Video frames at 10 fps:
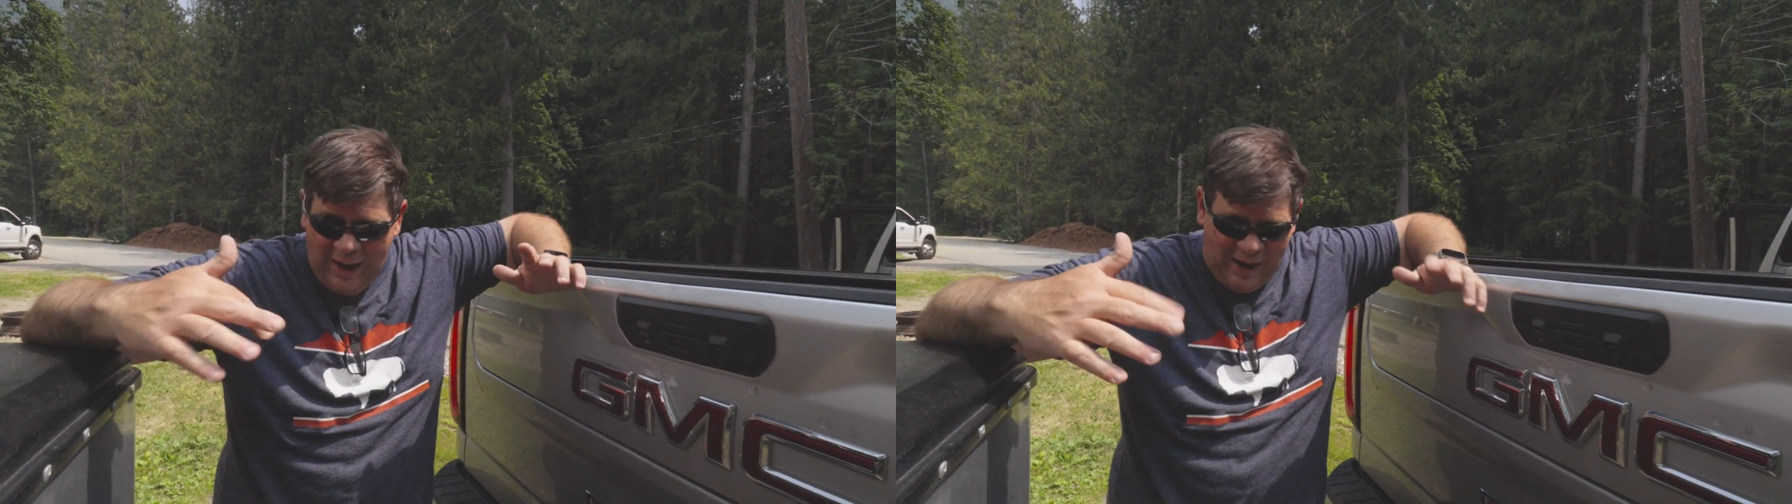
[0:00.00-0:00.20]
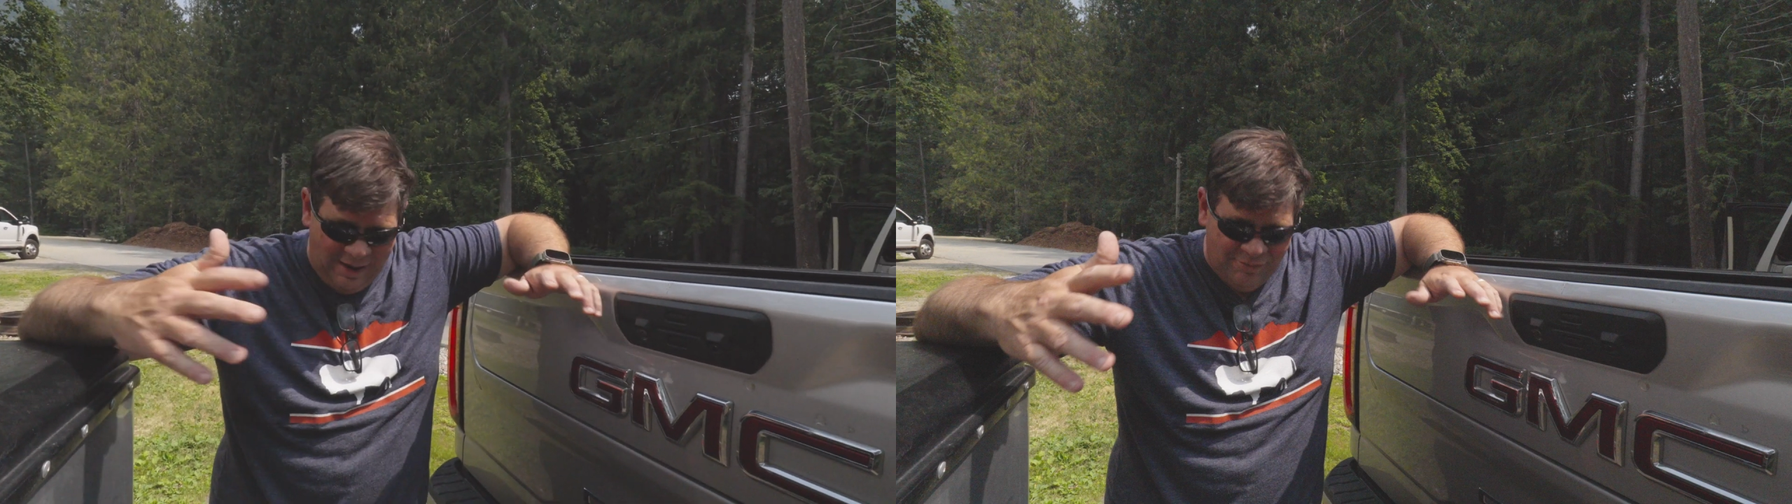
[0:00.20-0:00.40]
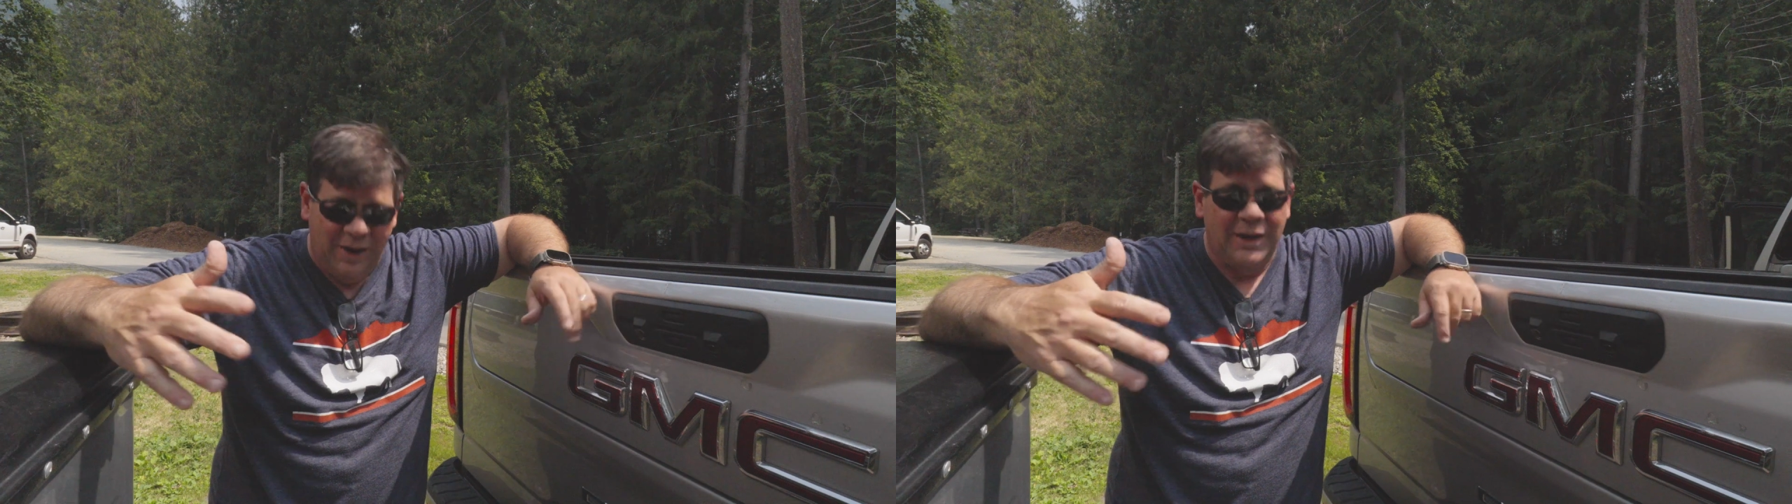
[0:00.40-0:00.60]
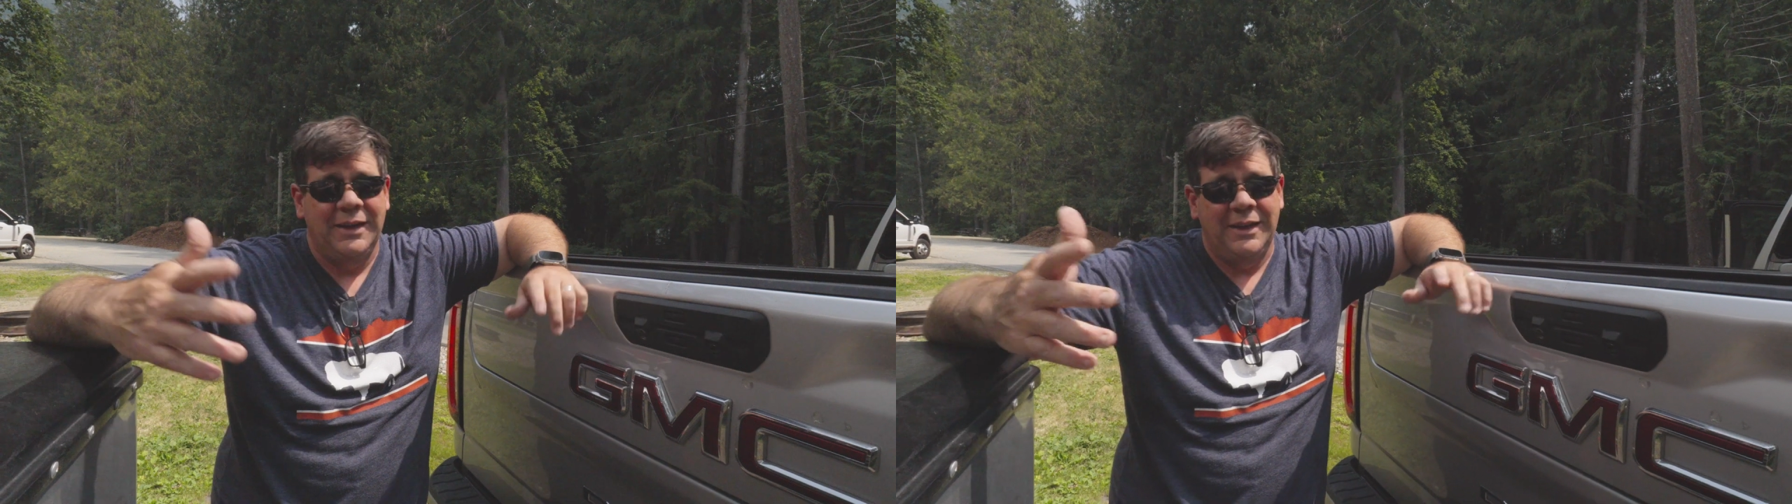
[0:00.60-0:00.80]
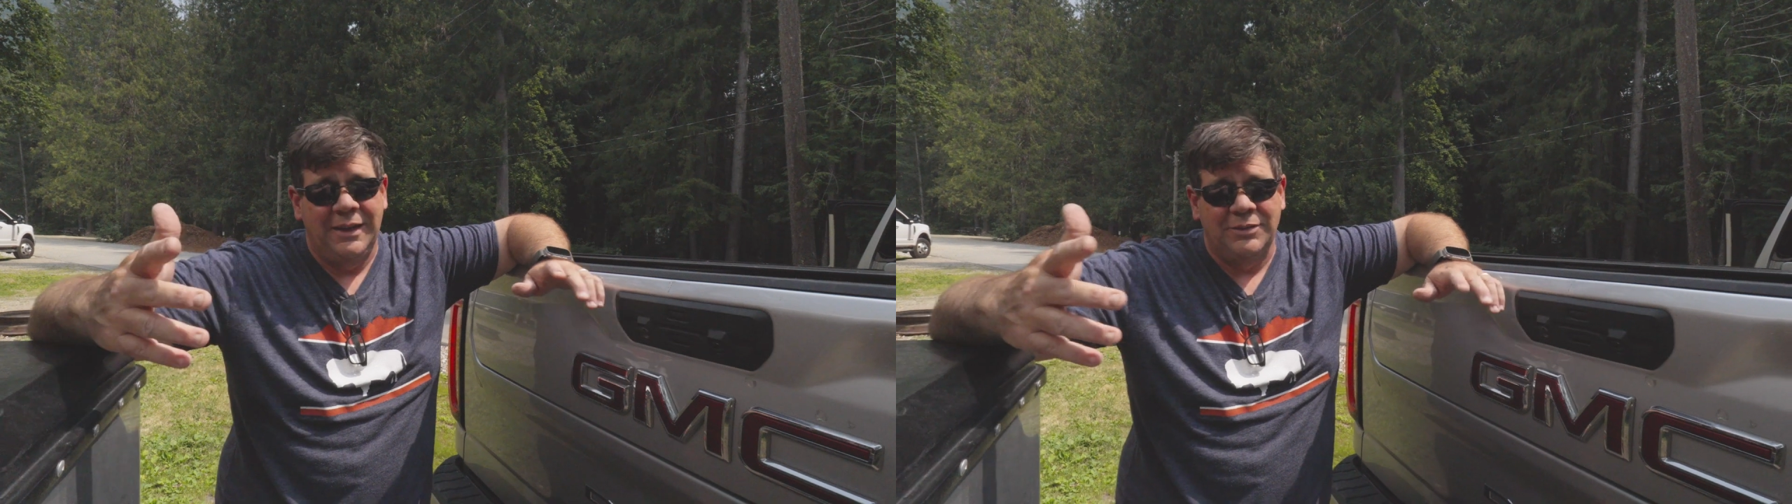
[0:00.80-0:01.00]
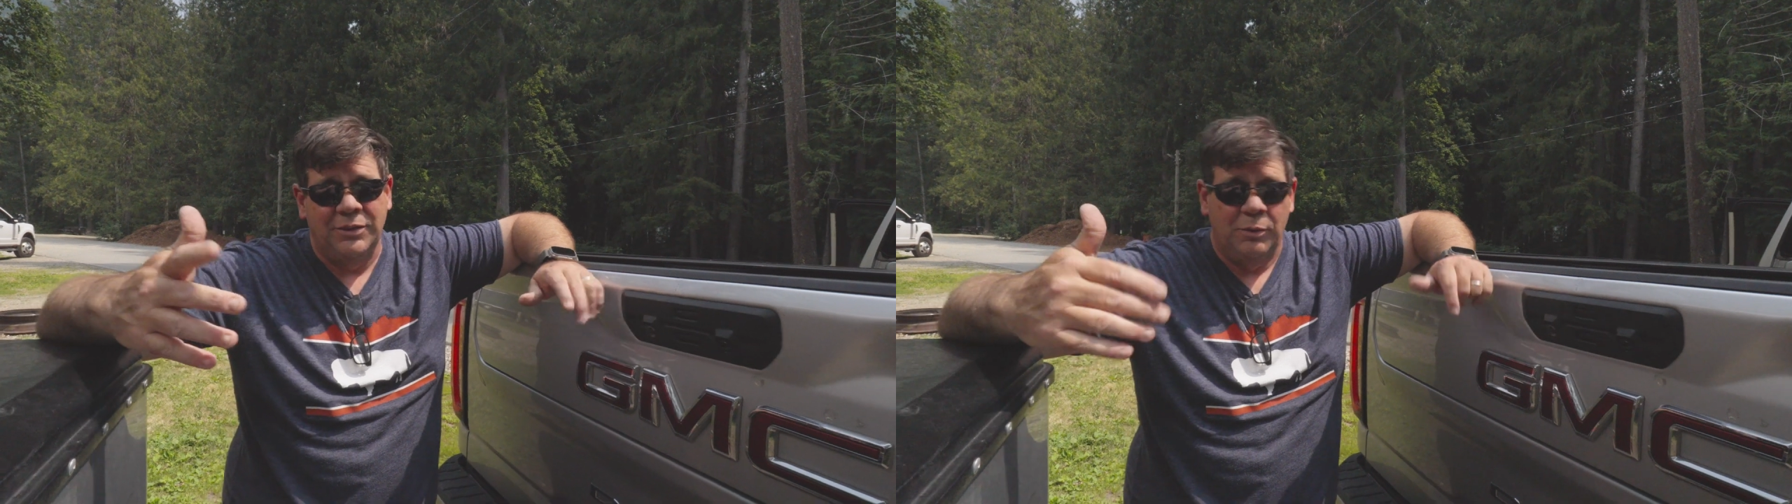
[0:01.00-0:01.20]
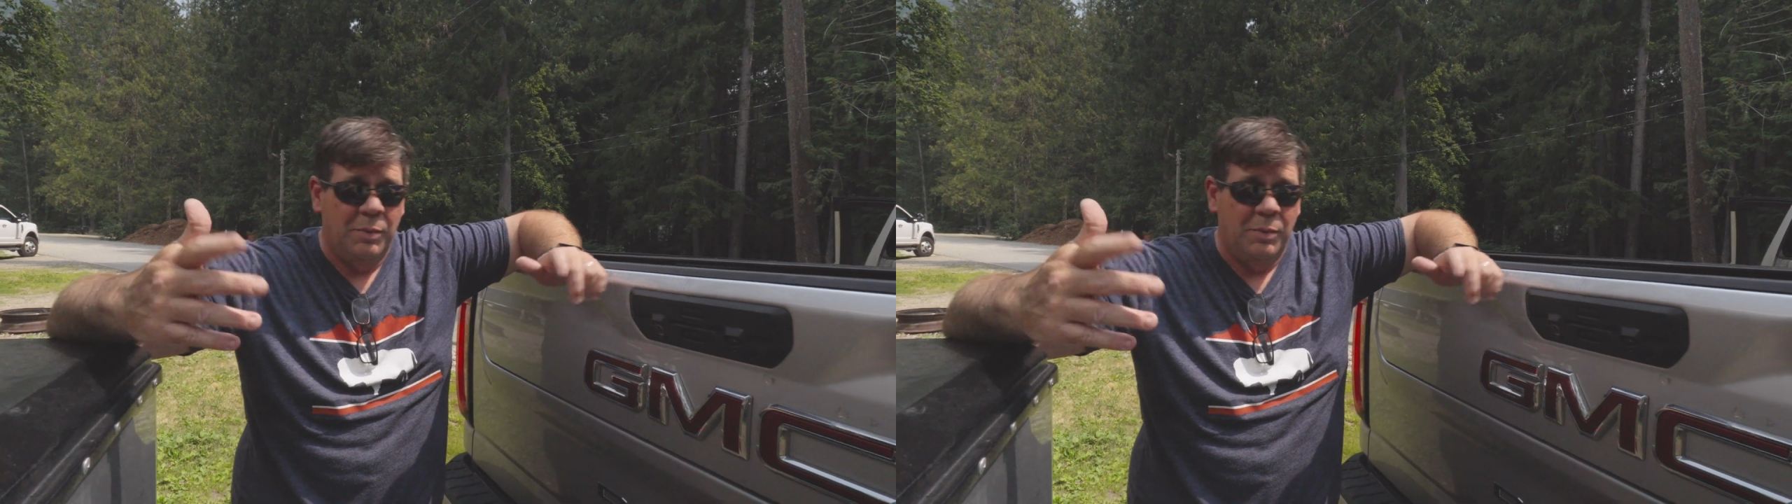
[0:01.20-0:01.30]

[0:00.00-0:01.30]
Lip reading: I find it easier